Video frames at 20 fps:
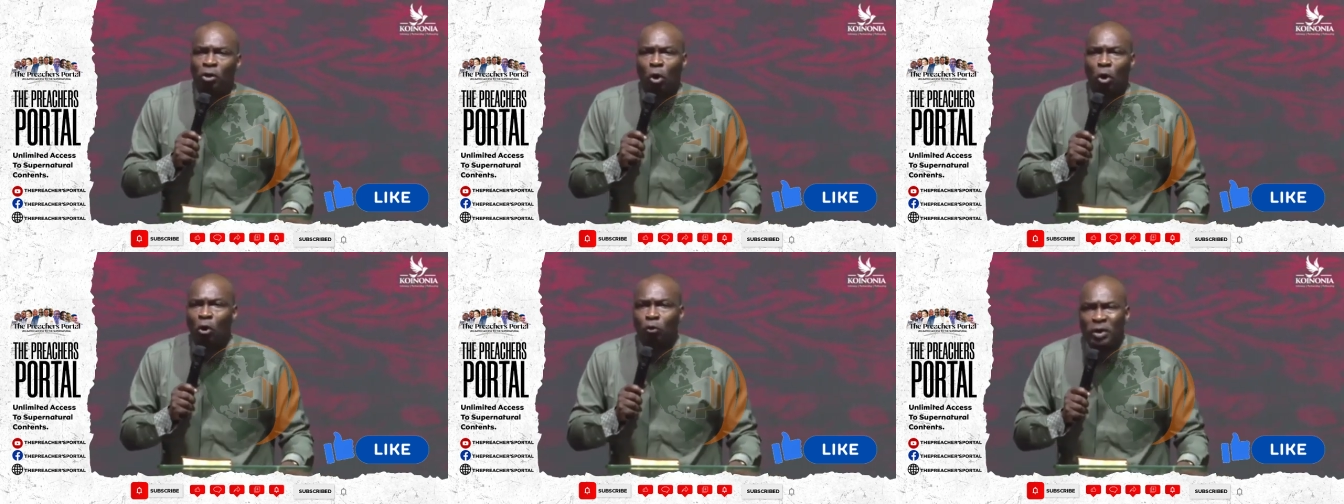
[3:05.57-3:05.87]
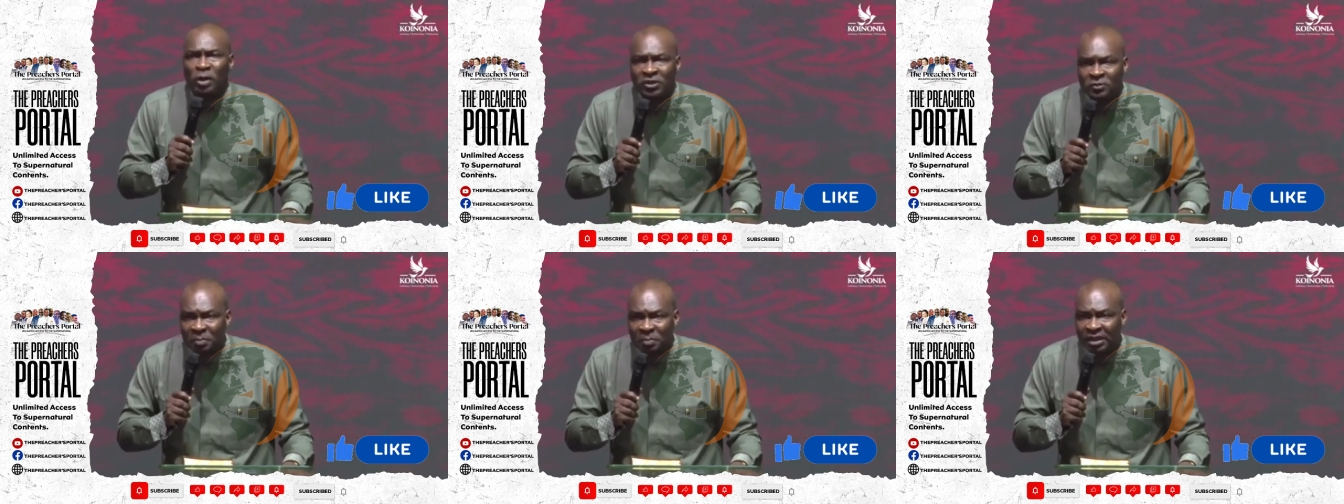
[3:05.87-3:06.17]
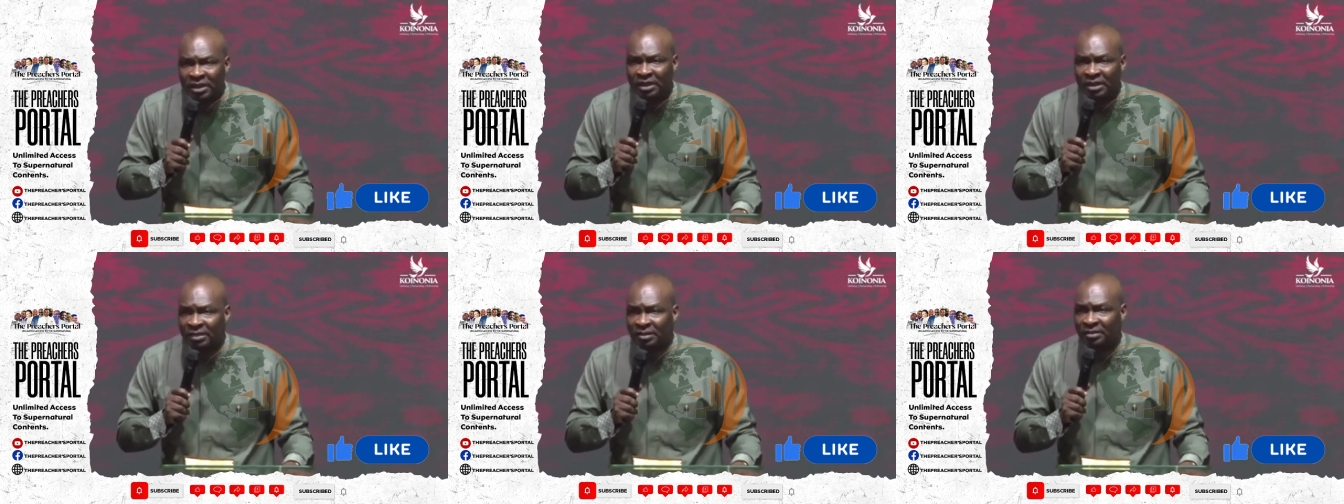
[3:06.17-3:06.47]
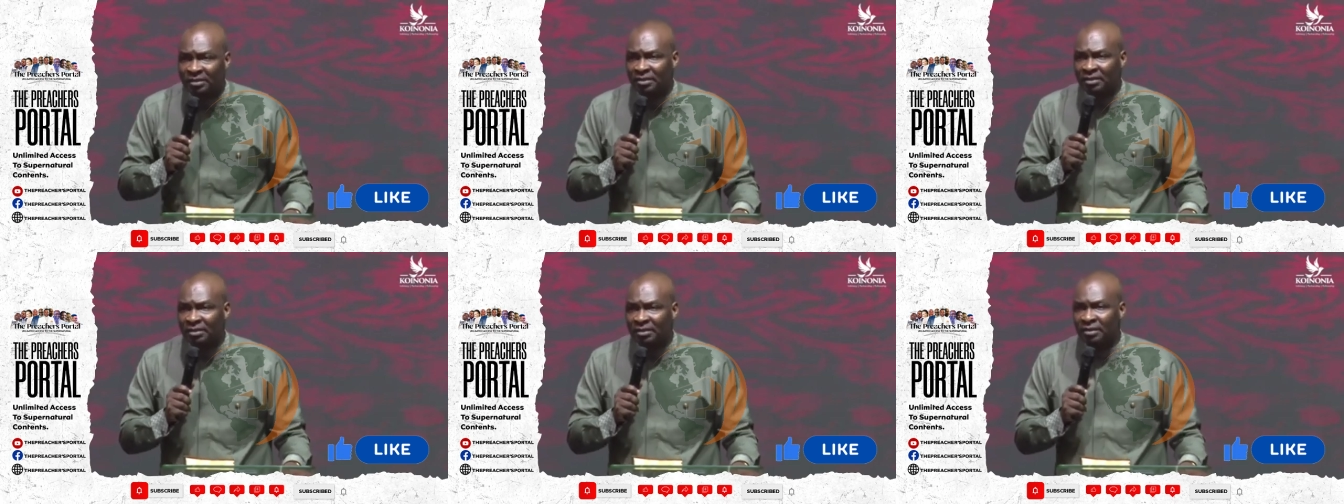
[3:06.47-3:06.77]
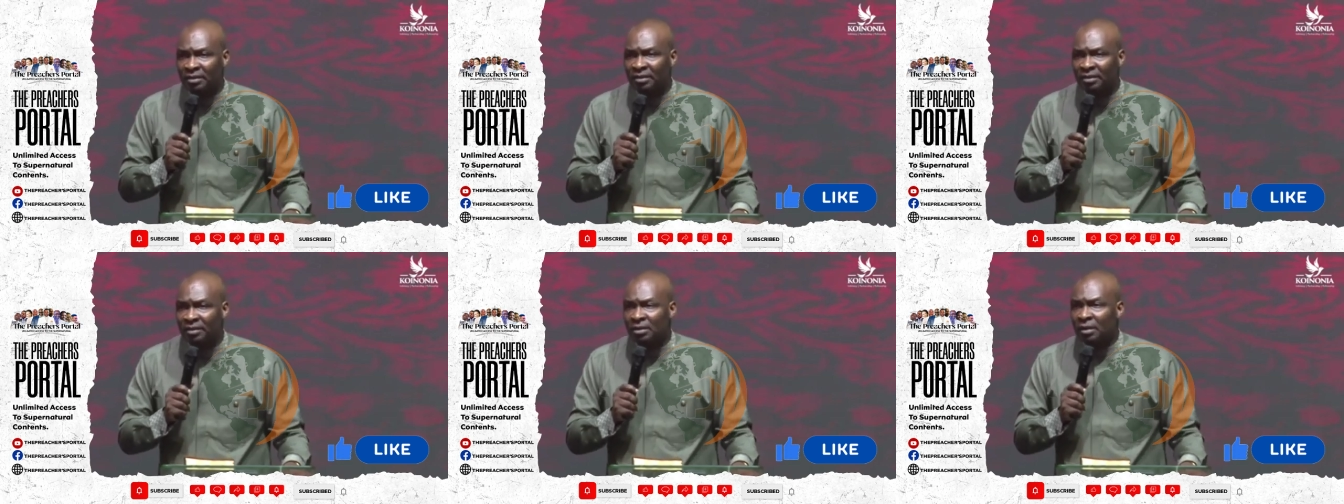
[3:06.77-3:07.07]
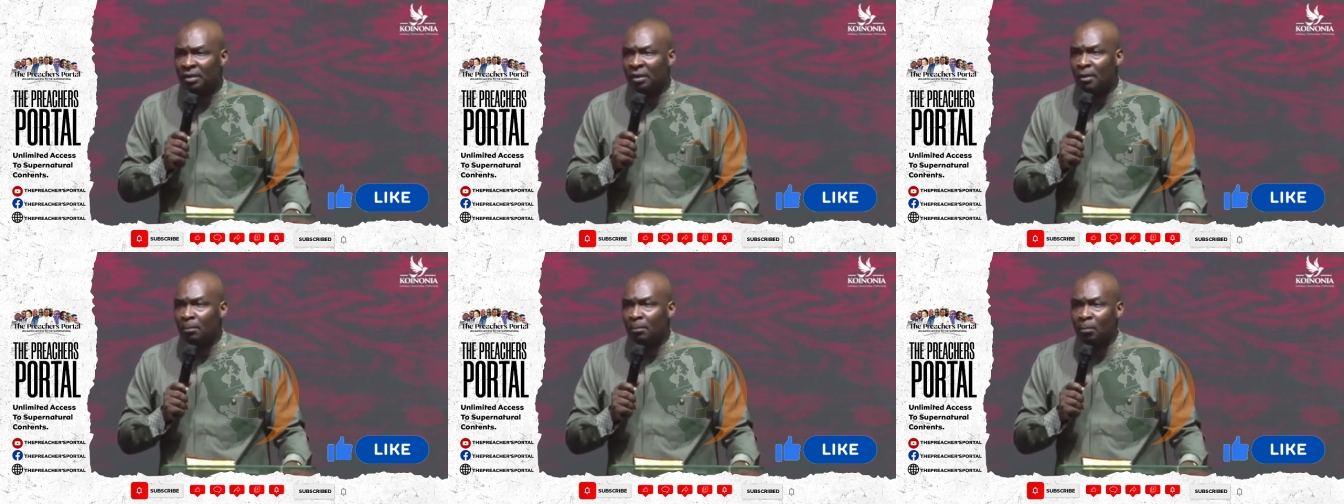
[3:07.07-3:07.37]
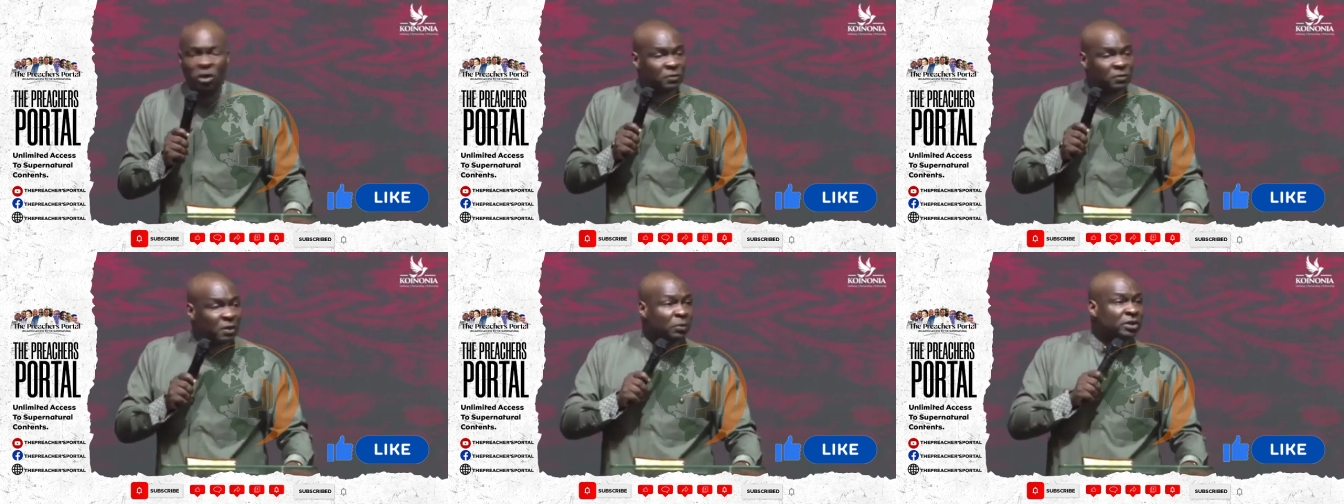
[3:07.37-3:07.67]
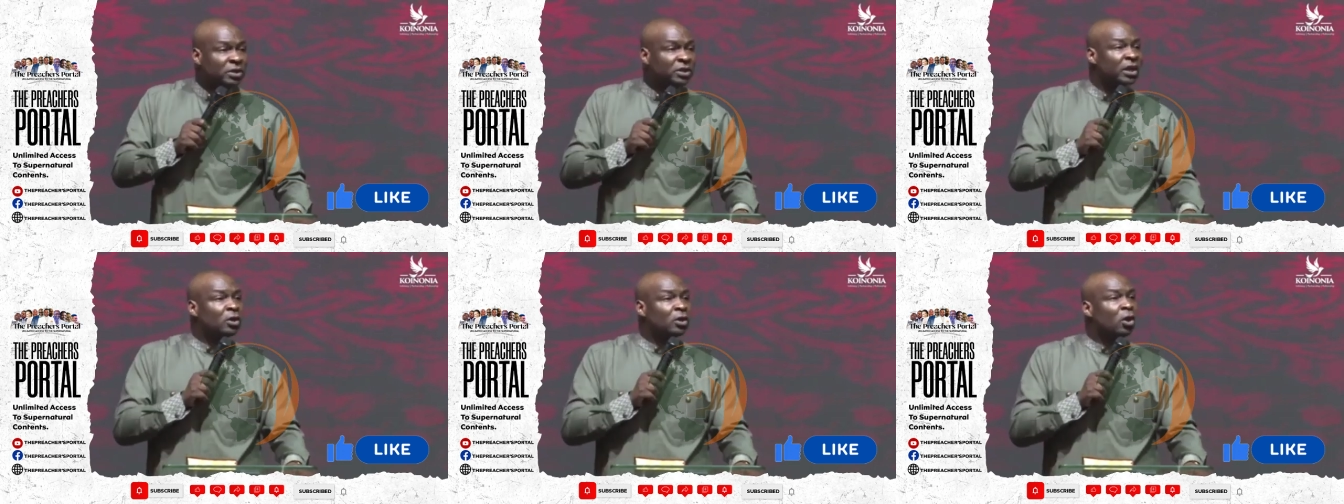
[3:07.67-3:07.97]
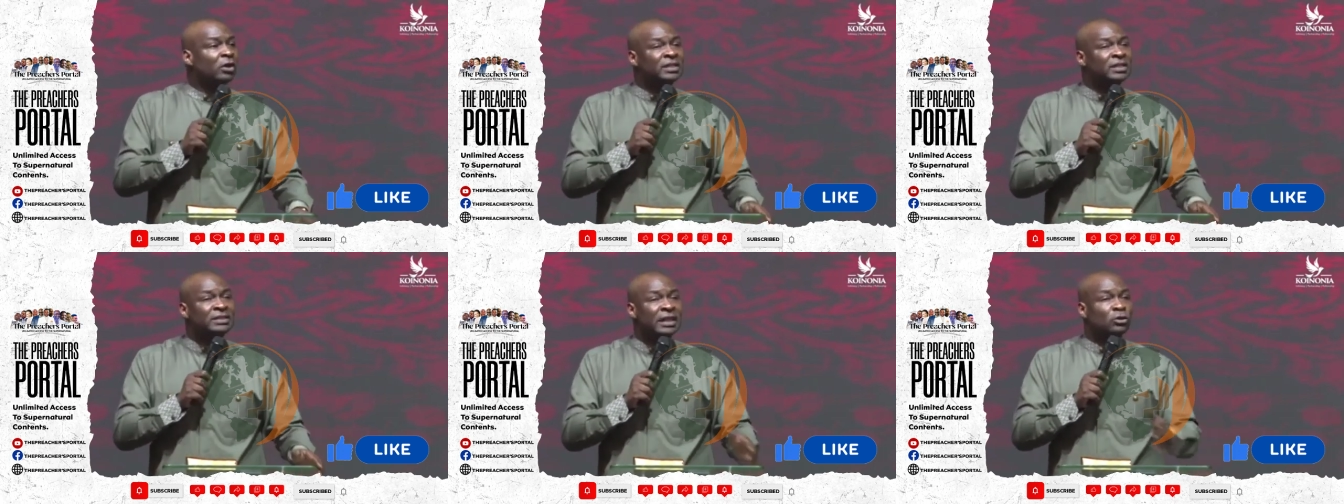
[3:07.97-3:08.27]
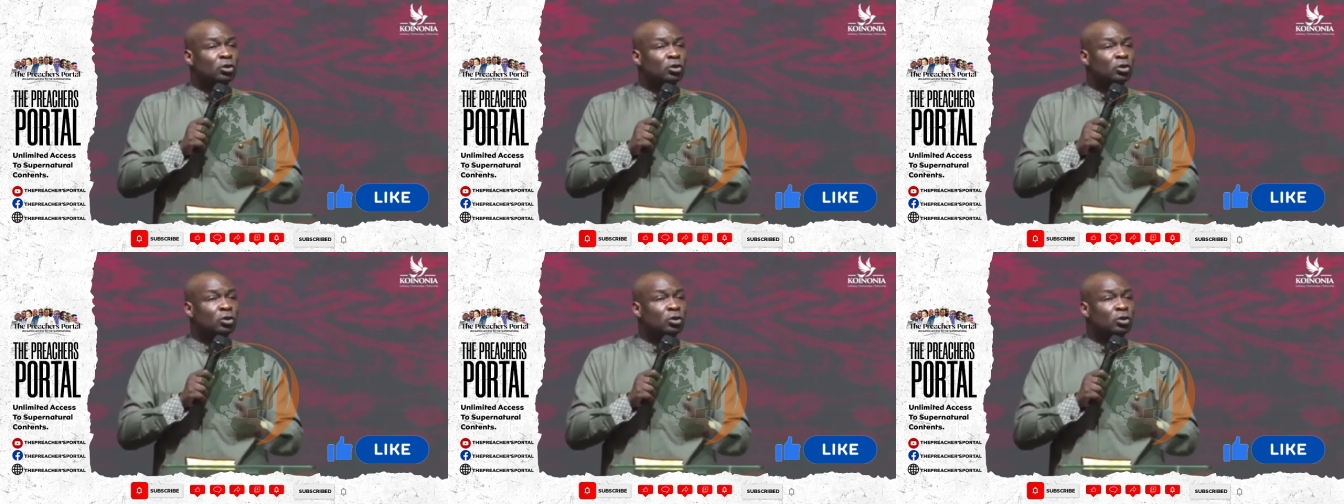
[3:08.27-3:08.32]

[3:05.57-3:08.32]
always speaking. Most people think God is